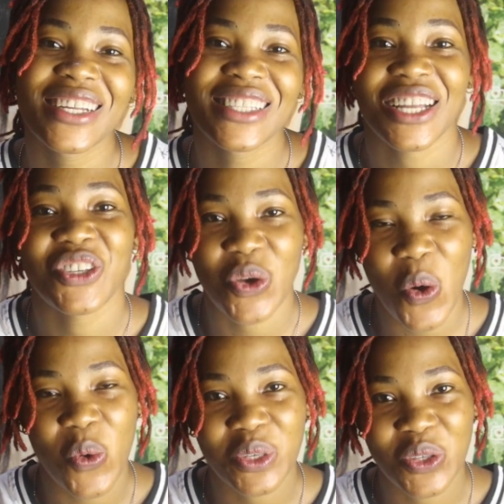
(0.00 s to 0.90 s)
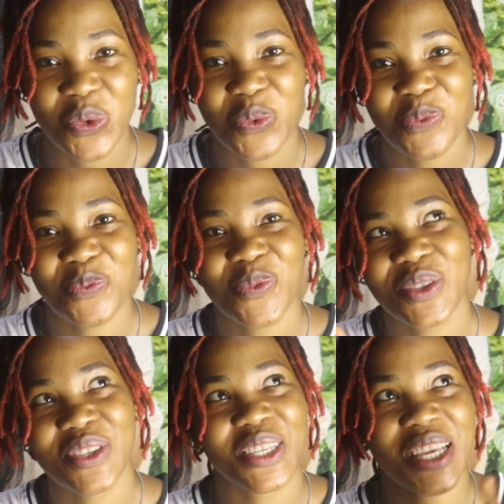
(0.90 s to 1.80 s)
That's all. So
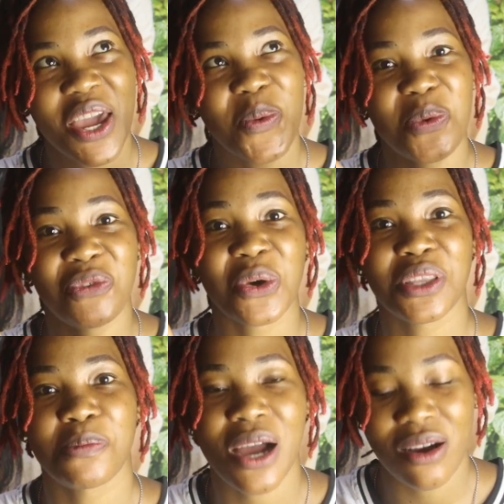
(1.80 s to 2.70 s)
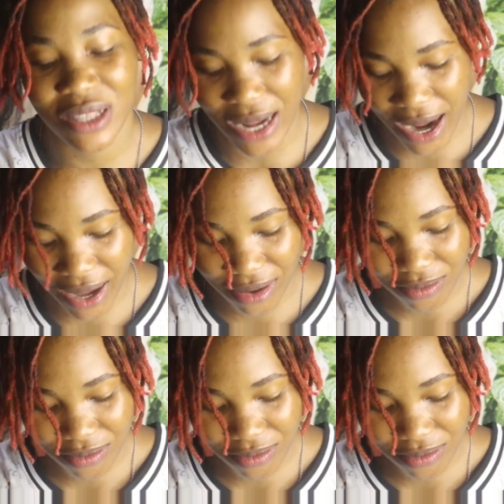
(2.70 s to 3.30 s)
today we've talked about like